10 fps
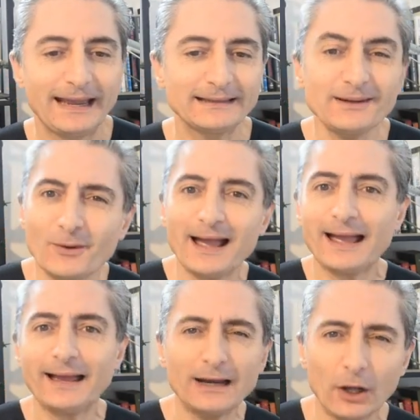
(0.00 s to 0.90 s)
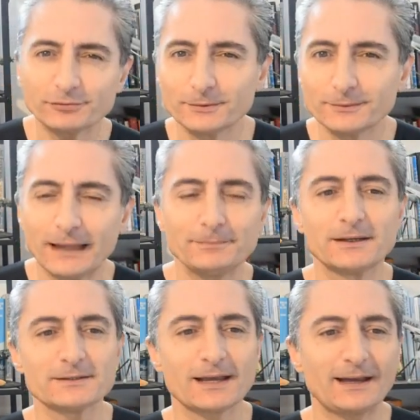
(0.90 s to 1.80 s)
And, you know, I love to do that
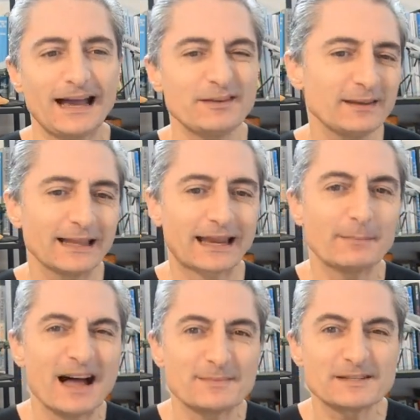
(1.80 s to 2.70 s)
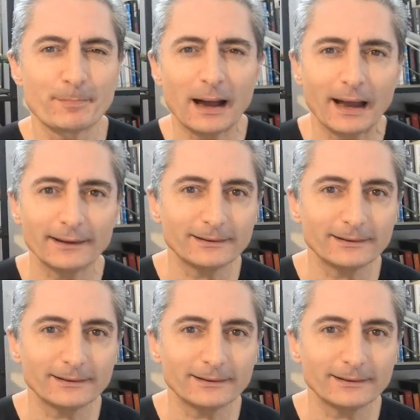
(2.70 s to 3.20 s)
because I feel like I'm a spy,